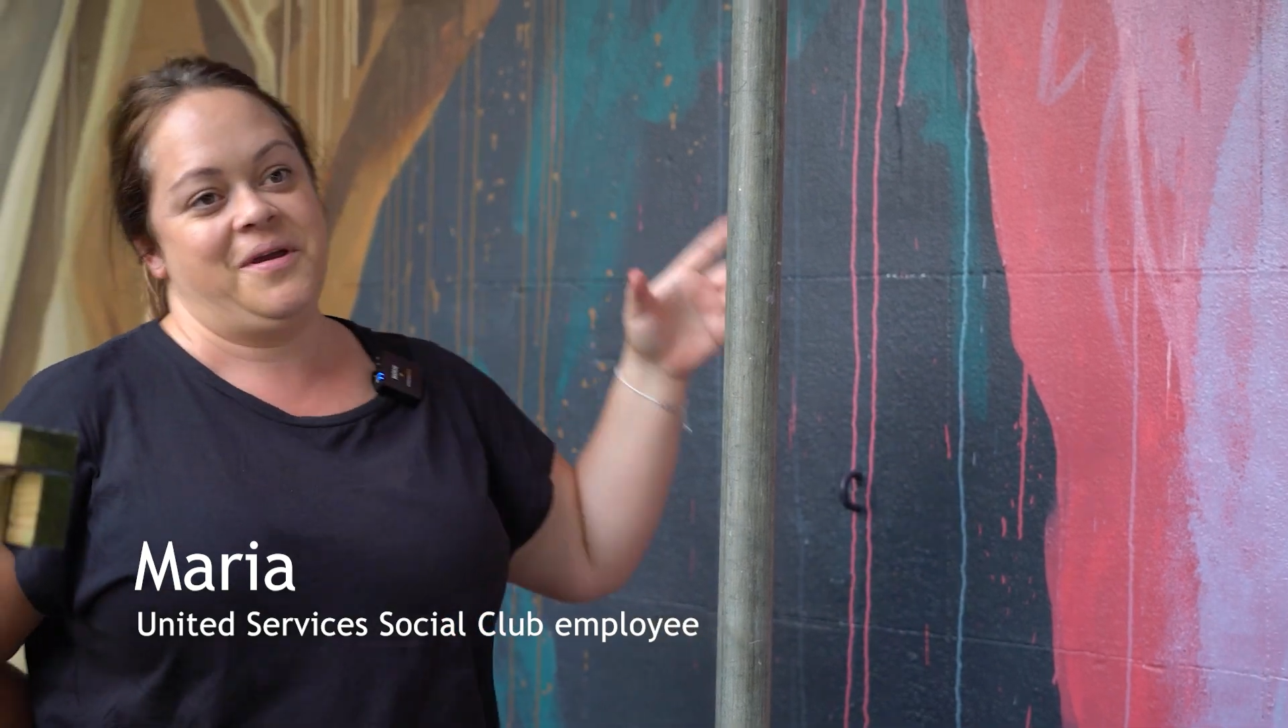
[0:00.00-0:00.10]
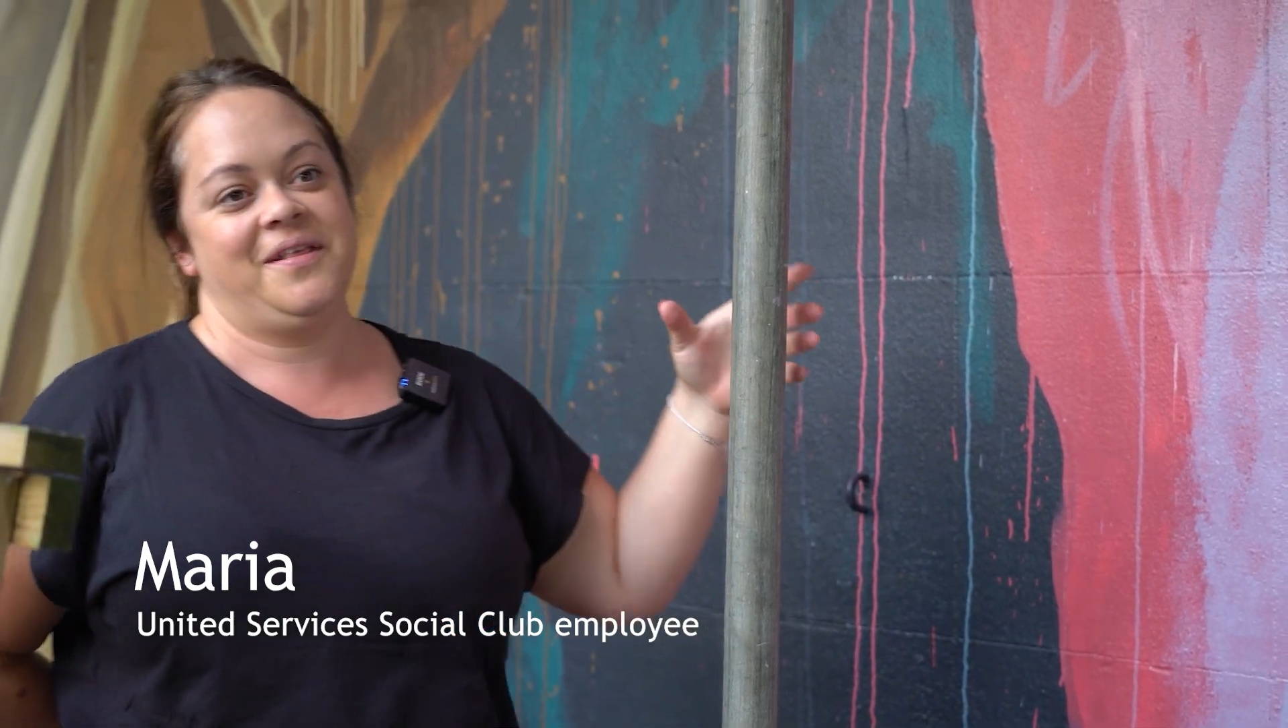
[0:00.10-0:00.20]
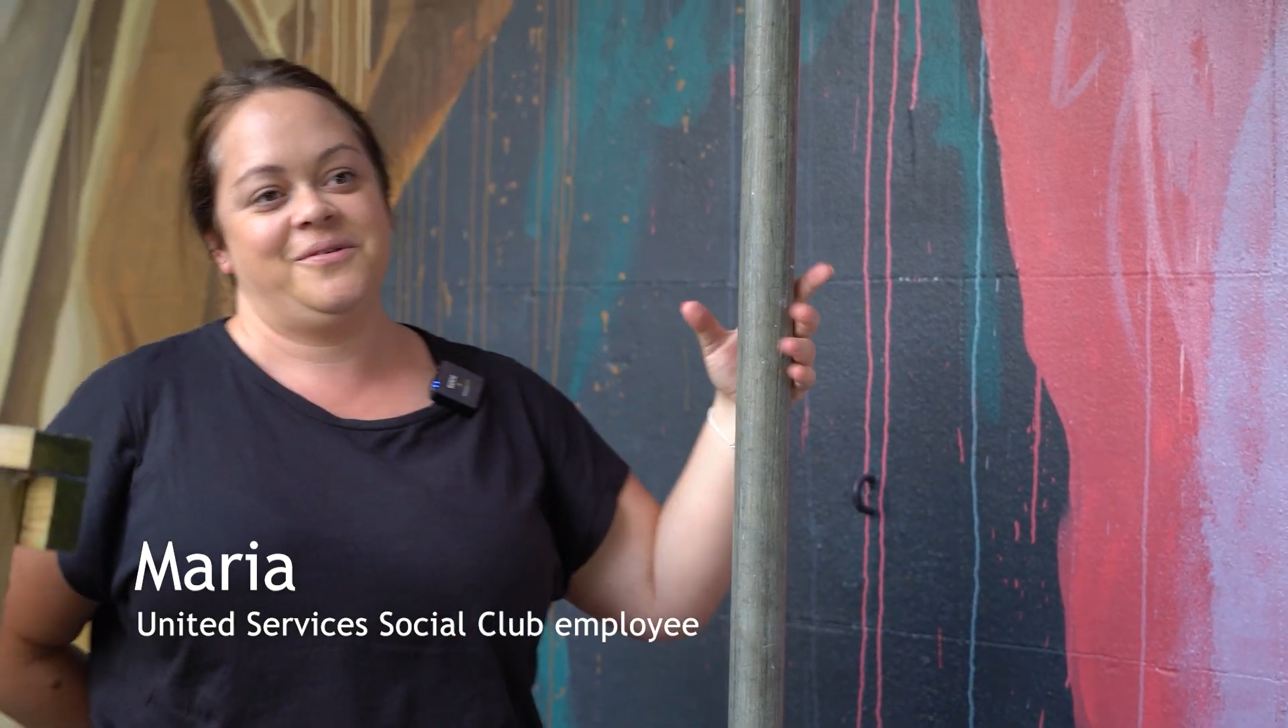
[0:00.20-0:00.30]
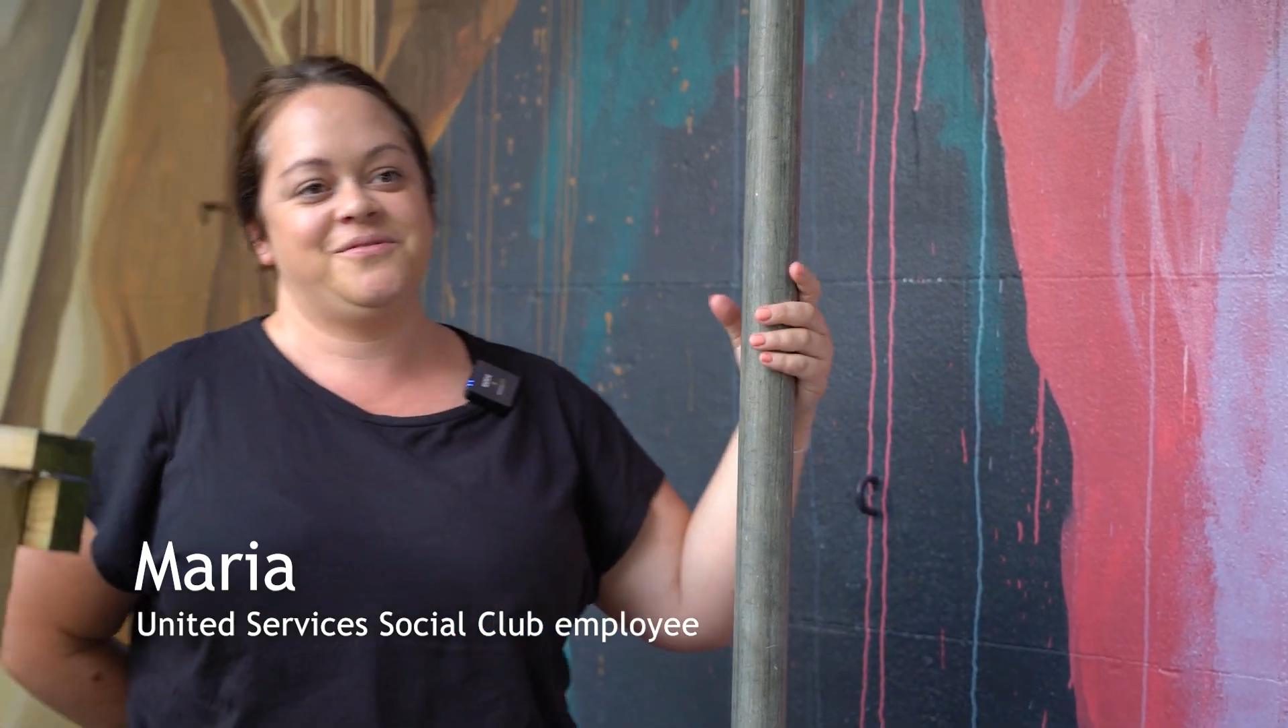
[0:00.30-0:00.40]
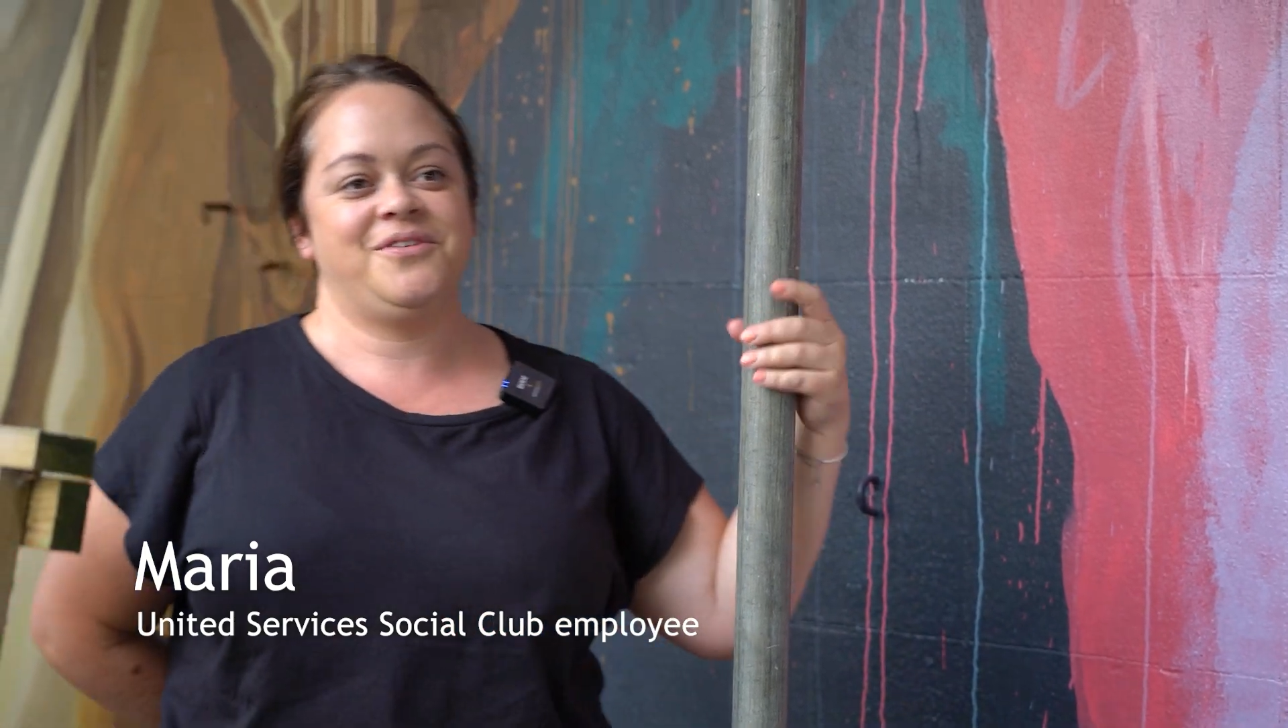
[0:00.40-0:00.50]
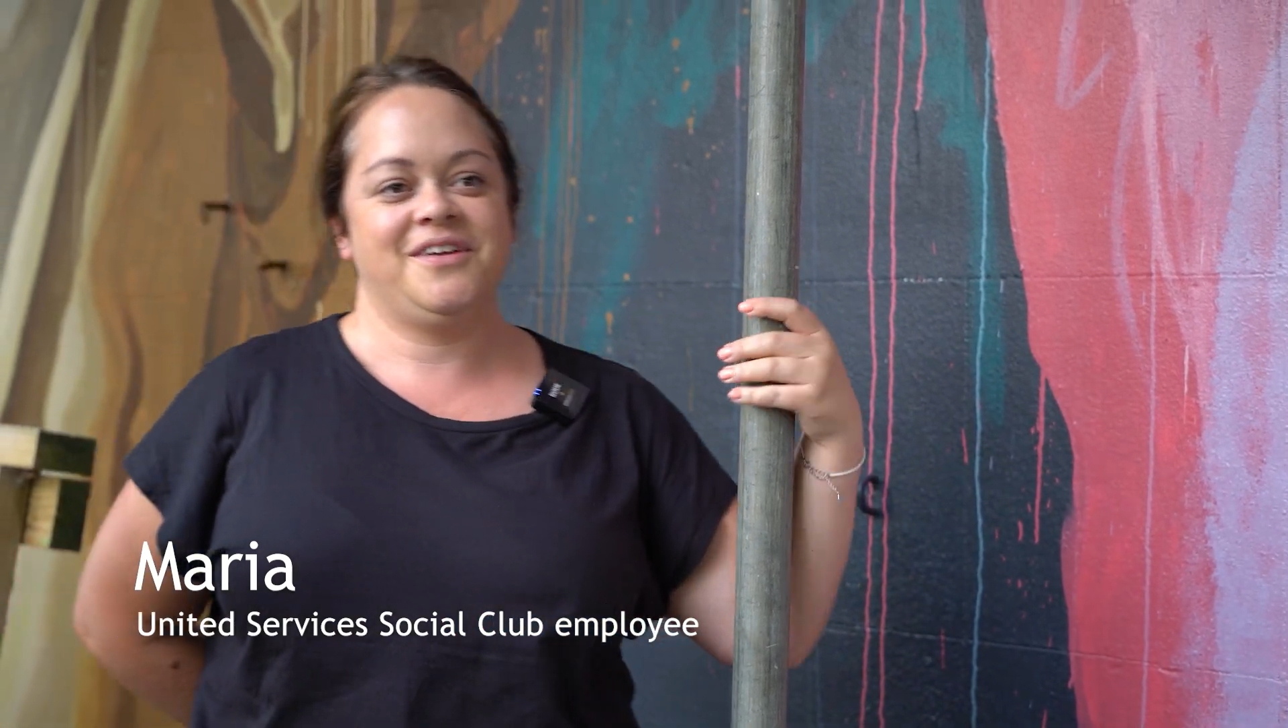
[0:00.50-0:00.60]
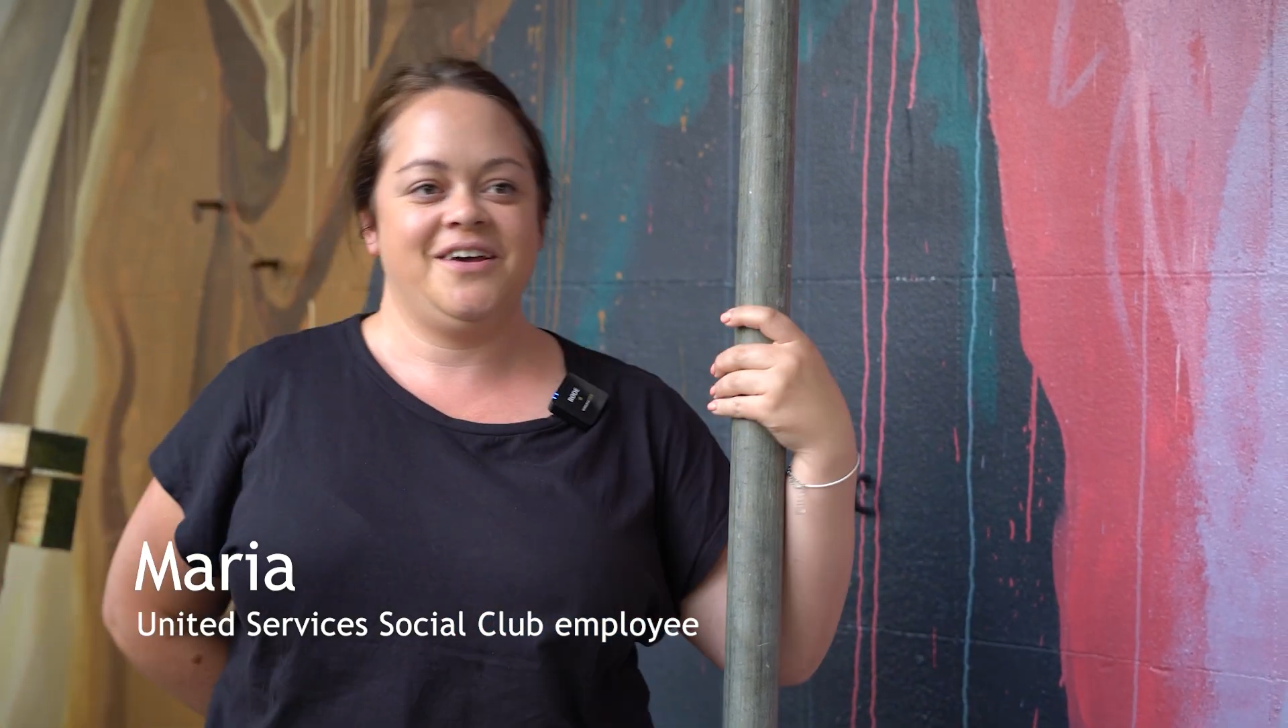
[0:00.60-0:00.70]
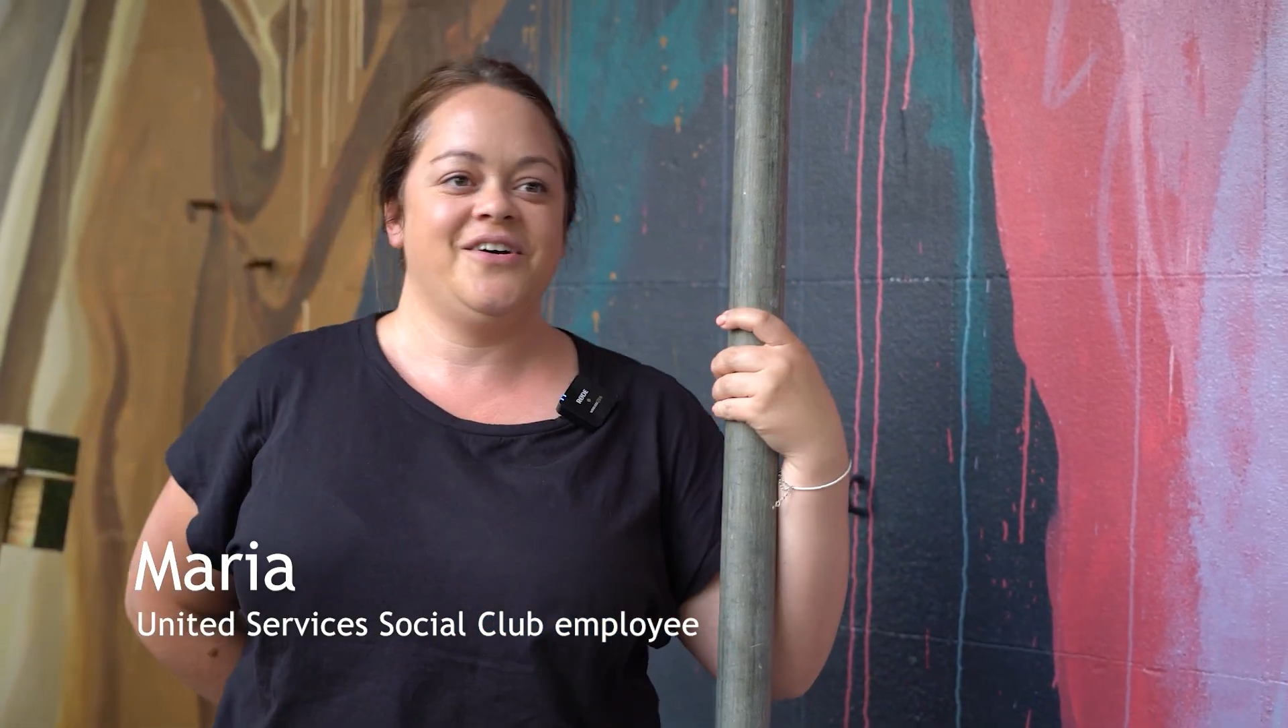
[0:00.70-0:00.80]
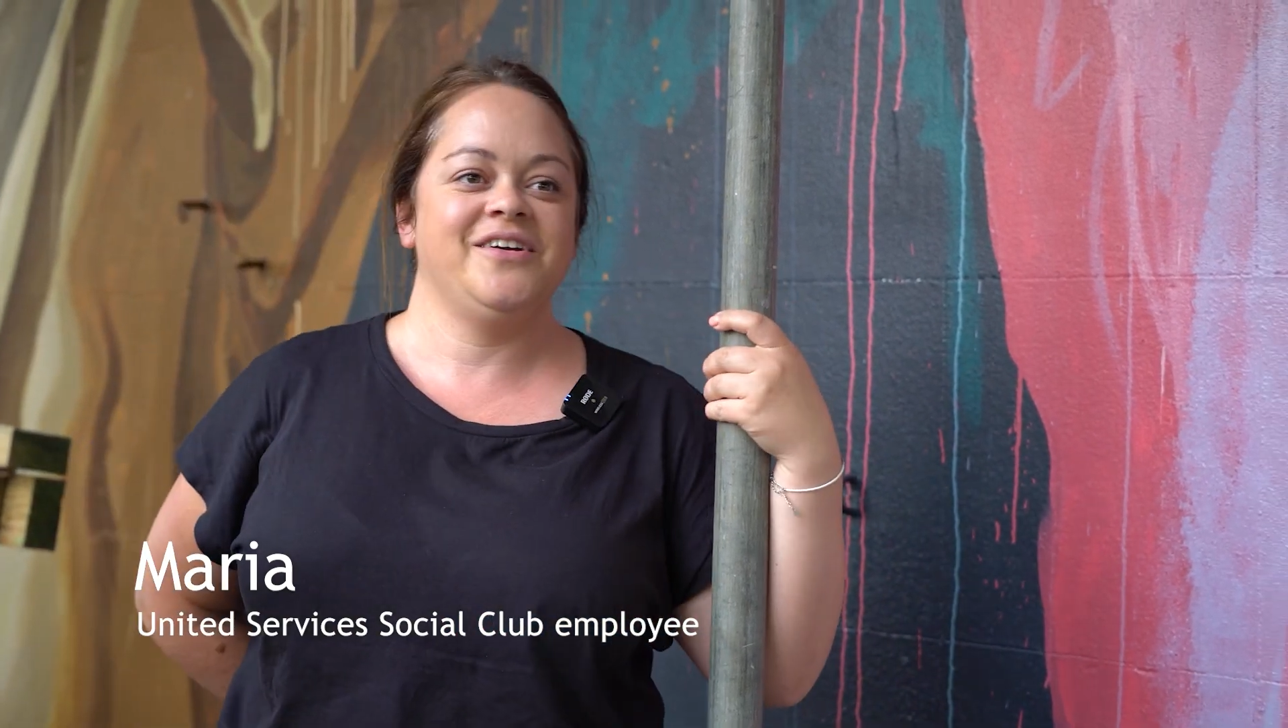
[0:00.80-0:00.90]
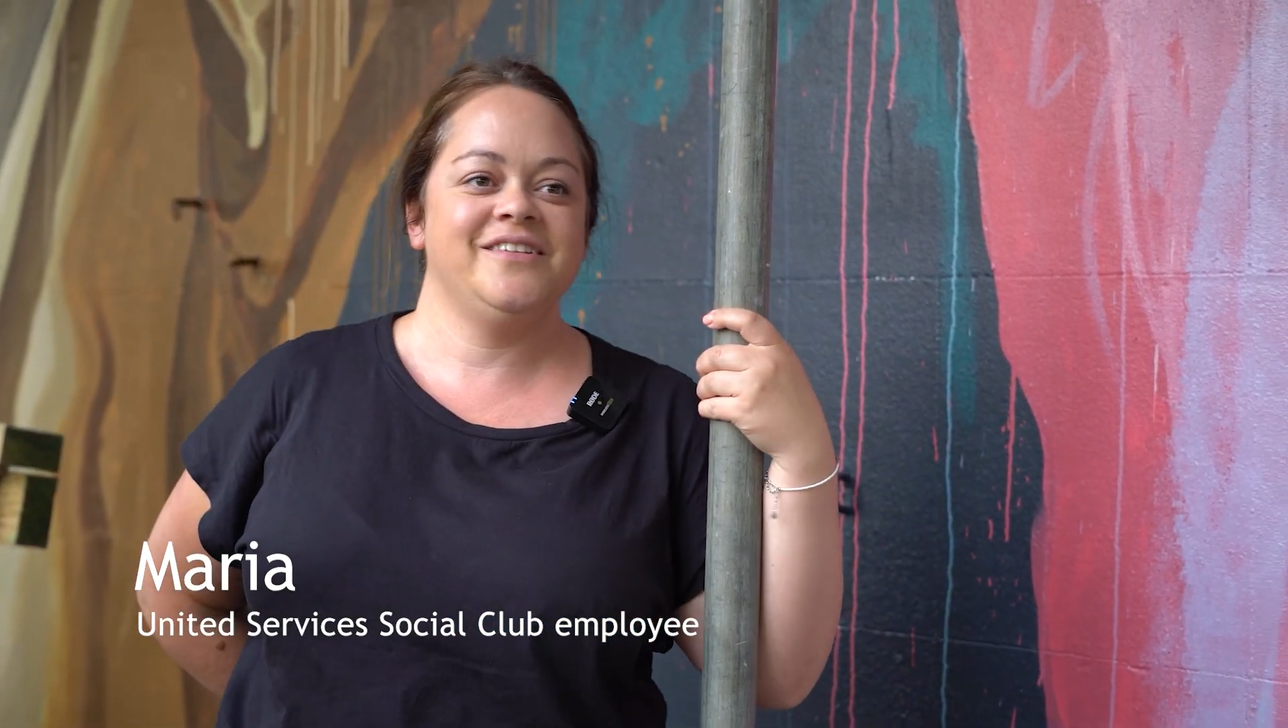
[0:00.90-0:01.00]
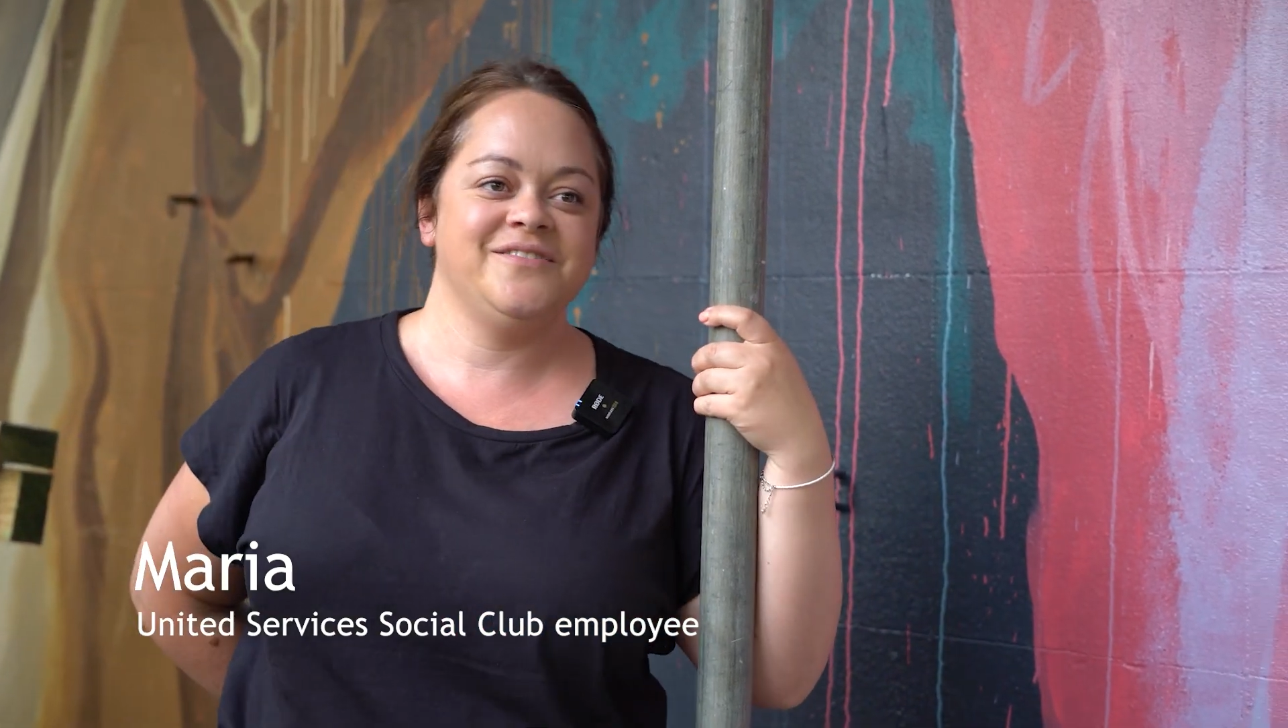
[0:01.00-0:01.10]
That was very kind